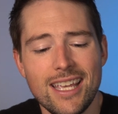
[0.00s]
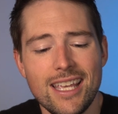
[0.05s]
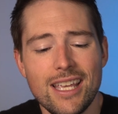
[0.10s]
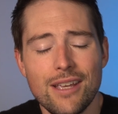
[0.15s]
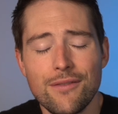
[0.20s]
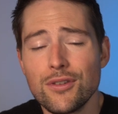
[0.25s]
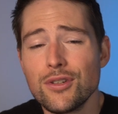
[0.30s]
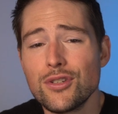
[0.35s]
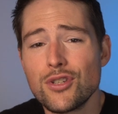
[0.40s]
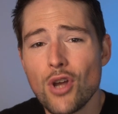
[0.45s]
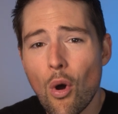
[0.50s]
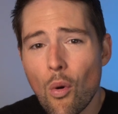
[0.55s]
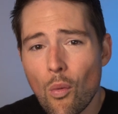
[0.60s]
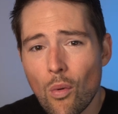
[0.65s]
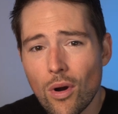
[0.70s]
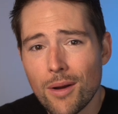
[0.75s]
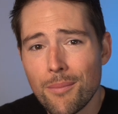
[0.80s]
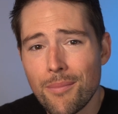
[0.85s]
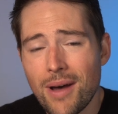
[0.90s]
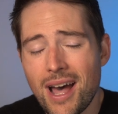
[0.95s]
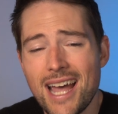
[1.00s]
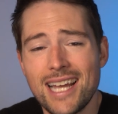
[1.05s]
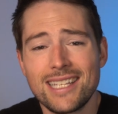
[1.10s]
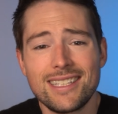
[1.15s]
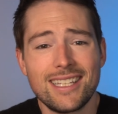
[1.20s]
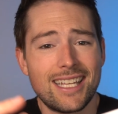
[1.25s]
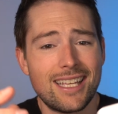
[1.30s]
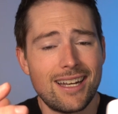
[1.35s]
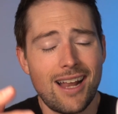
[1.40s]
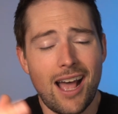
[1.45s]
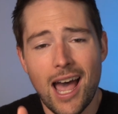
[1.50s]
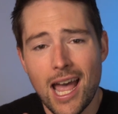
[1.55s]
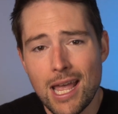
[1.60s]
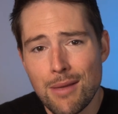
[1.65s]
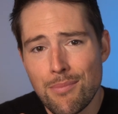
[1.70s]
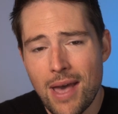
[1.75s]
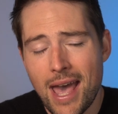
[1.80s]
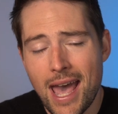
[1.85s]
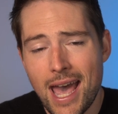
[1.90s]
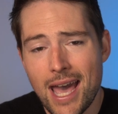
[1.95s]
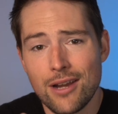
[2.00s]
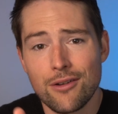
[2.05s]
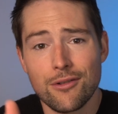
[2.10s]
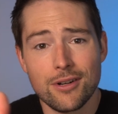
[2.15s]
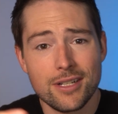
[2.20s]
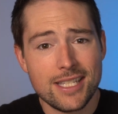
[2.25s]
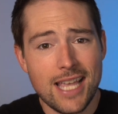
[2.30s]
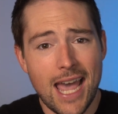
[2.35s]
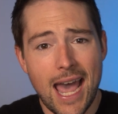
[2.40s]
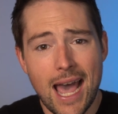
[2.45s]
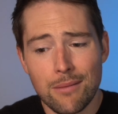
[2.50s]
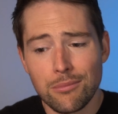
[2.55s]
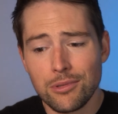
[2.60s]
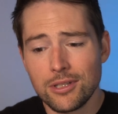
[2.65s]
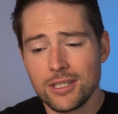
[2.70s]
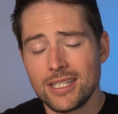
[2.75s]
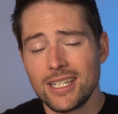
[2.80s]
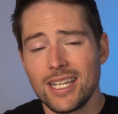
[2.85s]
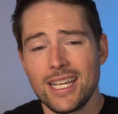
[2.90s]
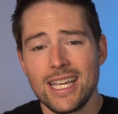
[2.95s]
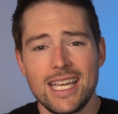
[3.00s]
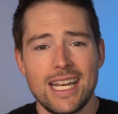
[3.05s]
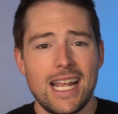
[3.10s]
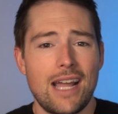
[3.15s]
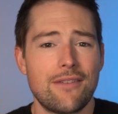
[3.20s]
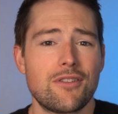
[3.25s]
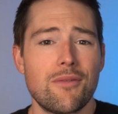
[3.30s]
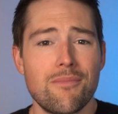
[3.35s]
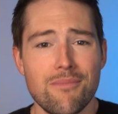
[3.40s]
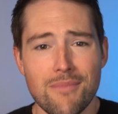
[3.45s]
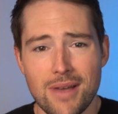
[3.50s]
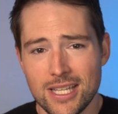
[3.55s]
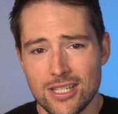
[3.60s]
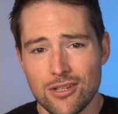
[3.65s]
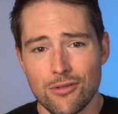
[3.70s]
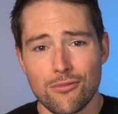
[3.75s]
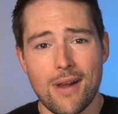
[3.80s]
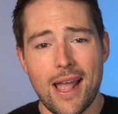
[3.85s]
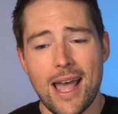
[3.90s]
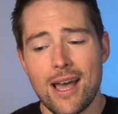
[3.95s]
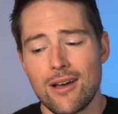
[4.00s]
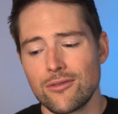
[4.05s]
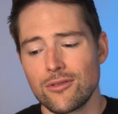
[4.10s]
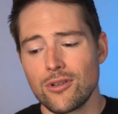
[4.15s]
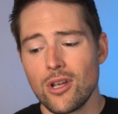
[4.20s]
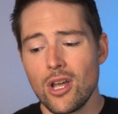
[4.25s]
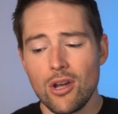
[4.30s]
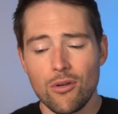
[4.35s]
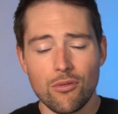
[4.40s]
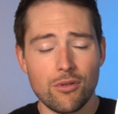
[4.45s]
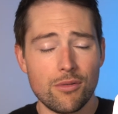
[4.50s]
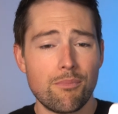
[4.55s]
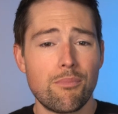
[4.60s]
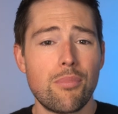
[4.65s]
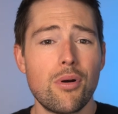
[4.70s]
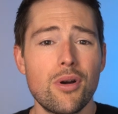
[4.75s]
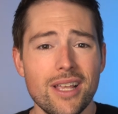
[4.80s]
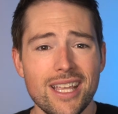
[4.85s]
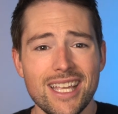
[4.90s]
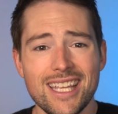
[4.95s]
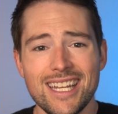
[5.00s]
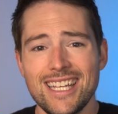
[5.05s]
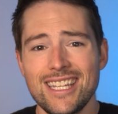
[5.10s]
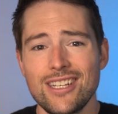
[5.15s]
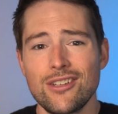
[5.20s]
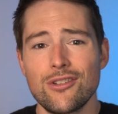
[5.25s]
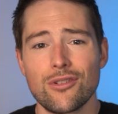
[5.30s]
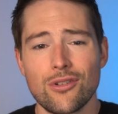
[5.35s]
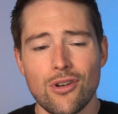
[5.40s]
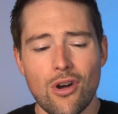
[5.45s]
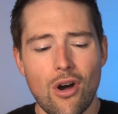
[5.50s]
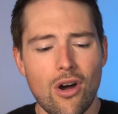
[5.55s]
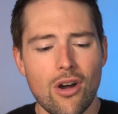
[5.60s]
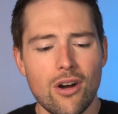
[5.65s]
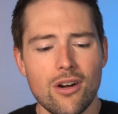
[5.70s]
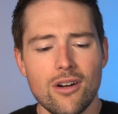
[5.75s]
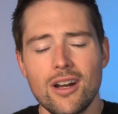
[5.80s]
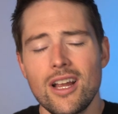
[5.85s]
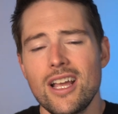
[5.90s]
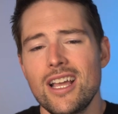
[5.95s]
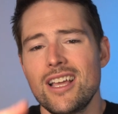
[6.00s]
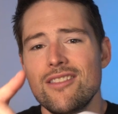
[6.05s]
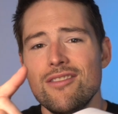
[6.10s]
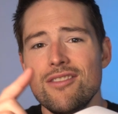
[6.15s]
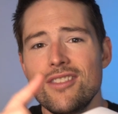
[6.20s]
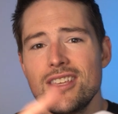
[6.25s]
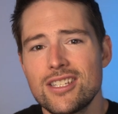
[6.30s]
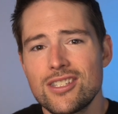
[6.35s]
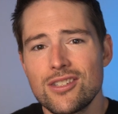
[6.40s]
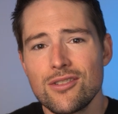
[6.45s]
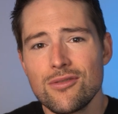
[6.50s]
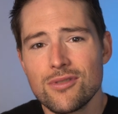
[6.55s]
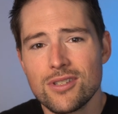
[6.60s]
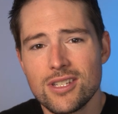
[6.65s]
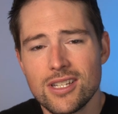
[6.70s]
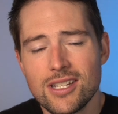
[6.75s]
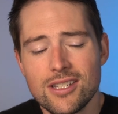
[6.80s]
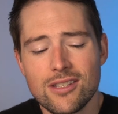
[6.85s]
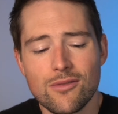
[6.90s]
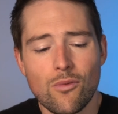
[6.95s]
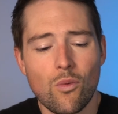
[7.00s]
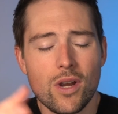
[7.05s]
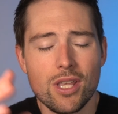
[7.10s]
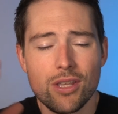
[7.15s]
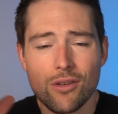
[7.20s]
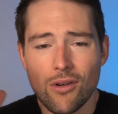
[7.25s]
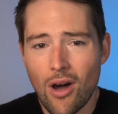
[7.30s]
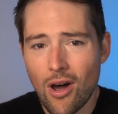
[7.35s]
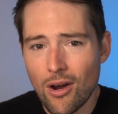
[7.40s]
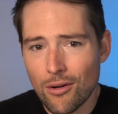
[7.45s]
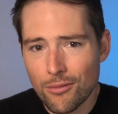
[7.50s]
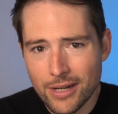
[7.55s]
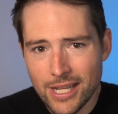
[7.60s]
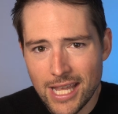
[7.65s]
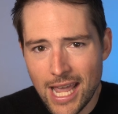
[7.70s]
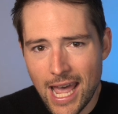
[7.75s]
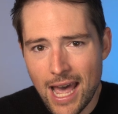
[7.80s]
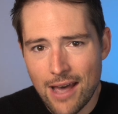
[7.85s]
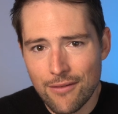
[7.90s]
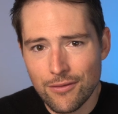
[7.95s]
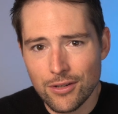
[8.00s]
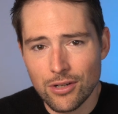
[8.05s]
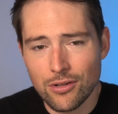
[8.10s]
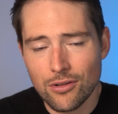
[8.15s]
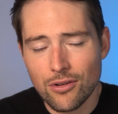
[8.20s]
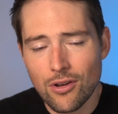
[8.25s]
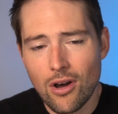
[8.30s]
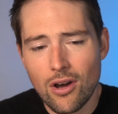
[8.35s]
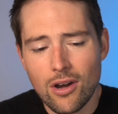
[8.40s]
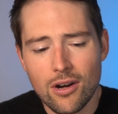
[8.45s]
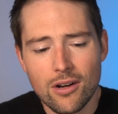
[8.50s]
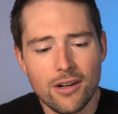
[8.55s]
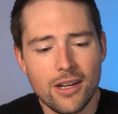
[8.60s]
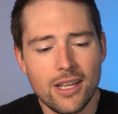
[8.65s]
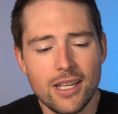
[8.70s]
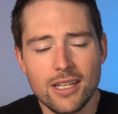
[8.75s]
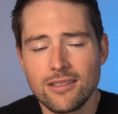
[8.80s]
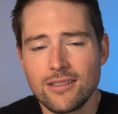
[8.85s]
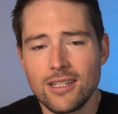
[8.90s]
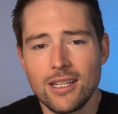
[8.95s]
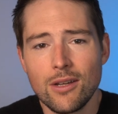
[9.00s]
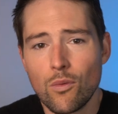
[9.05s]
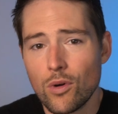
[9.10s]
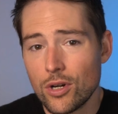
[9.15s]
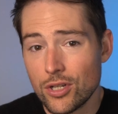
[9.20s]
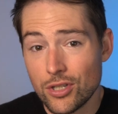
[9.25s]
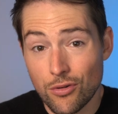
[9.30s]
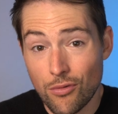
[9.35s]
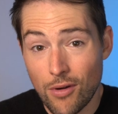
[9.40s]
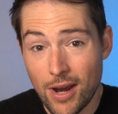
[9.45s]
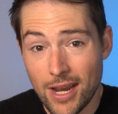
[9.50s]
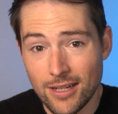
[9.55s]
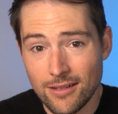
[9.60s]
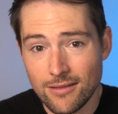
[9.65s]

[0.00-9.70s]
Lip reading: If you don't want to buy like an iPad or a tablet and have to mess around with putting it in your car, this uses what you already have in your car and it works great.